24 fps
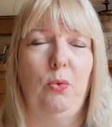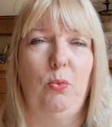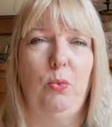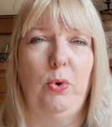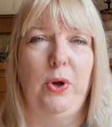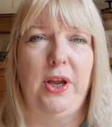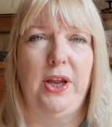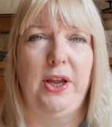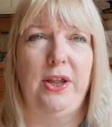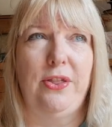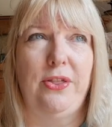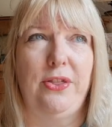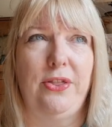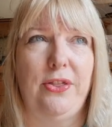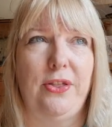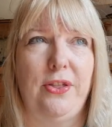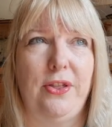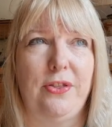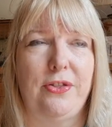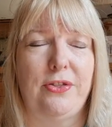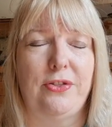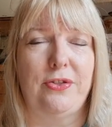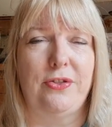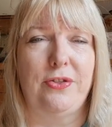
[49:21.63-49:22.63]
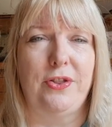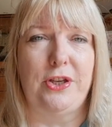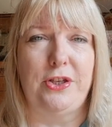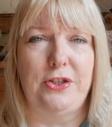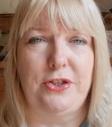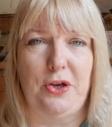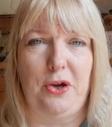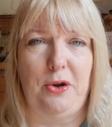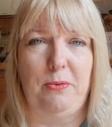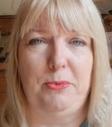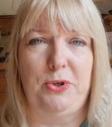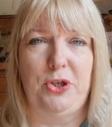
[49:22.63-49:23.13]
with the
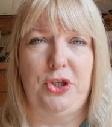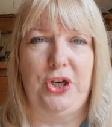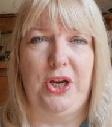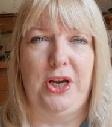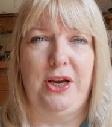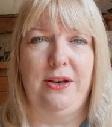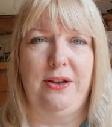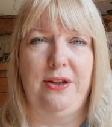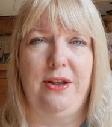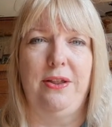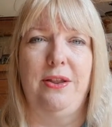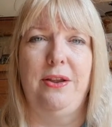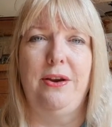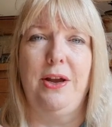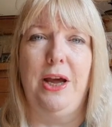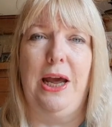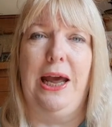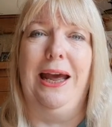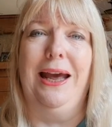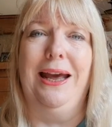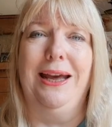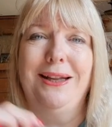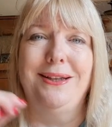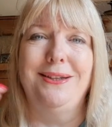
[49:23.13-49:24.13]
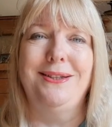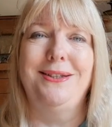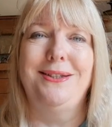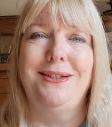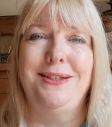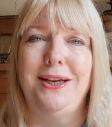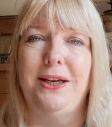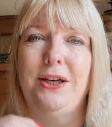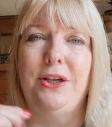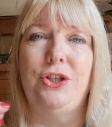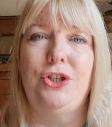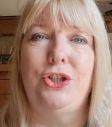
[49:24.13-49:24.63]
sewing machine, and then I hand
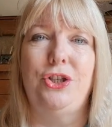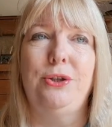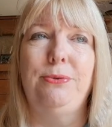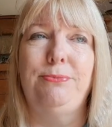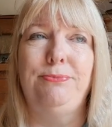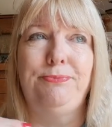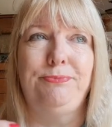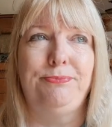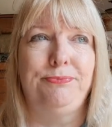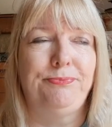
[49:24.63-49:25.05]
stitch,